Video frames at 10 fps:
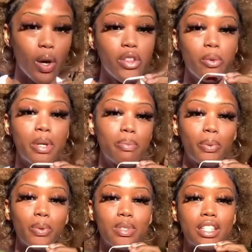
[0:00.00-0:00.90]
other
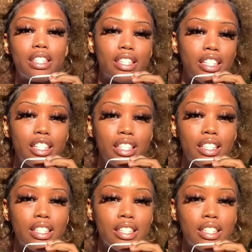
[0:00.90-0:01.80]
people's
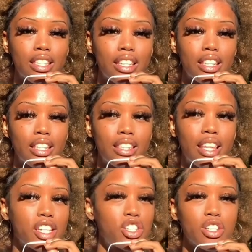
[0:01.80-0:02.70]
decisions,
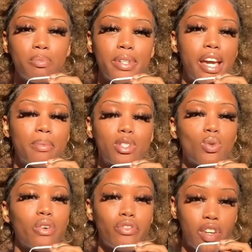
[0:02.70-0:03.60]
they shouldn't be able
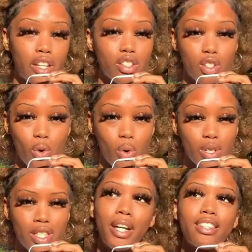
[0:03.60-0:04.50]
to affect
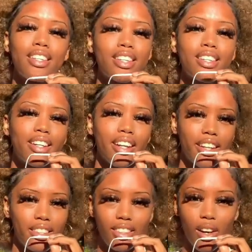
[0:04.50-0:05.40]
yours. And because at the end of the day,
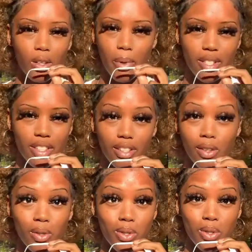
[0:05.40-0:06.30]
the only person that
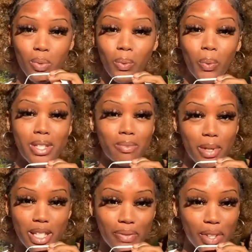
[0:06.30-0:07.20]
knows what's
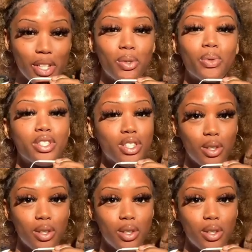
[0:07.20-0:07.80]
best for you is you.